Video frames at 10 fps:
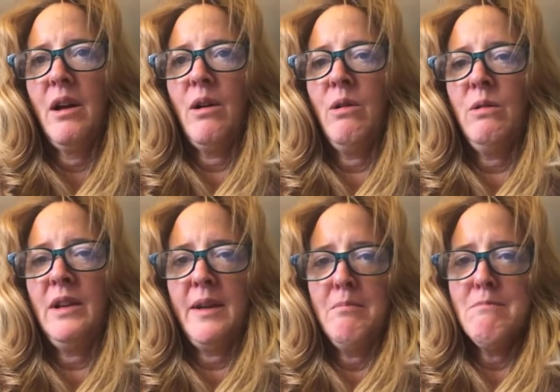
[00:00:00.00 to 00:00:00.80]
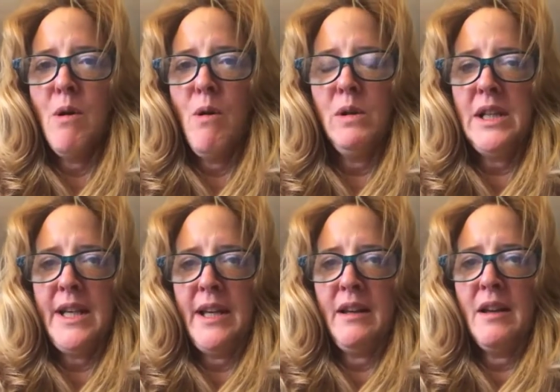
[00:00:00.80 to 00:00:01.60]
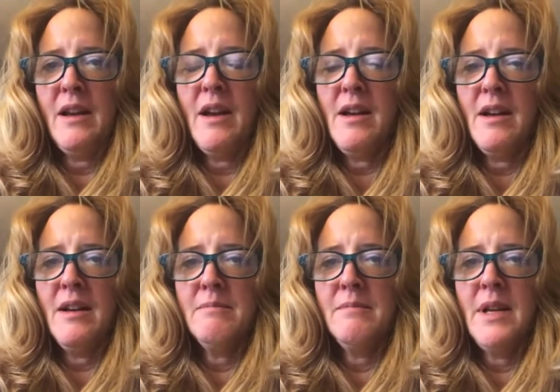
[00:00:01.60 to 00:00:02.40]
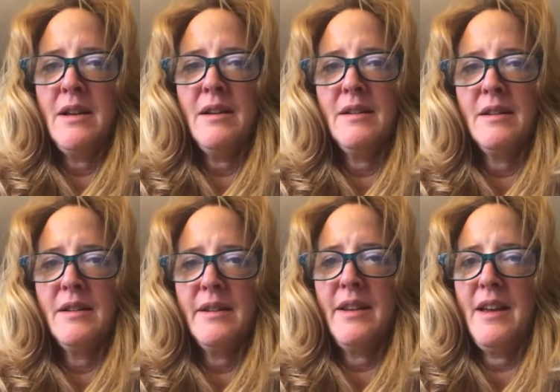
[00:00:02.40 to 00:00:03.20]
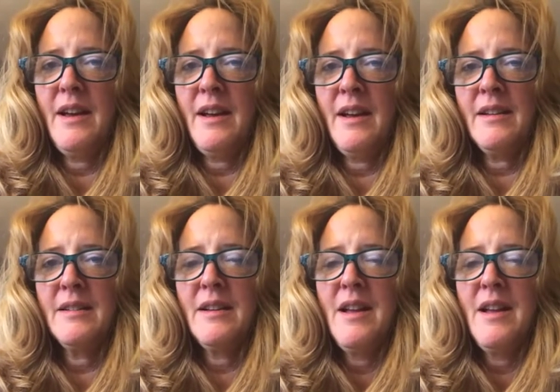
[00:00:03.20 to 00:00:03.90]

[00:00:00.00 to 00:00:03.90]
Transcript: Holy moly. Yeah.